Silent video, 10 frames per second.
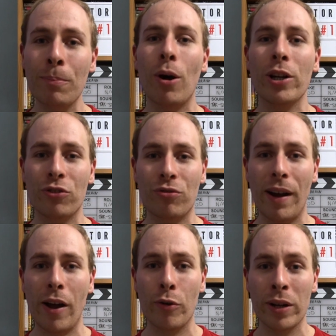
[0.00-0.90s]
by
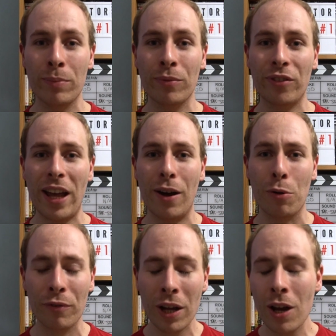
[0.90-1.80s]
Trejo
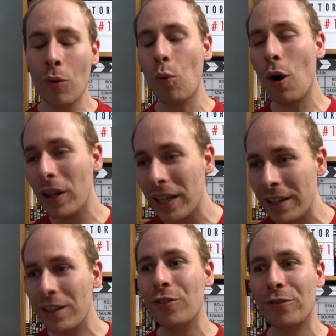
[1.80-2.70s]
himself. While it
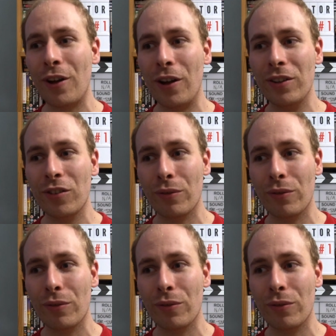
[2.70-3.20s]
is fun to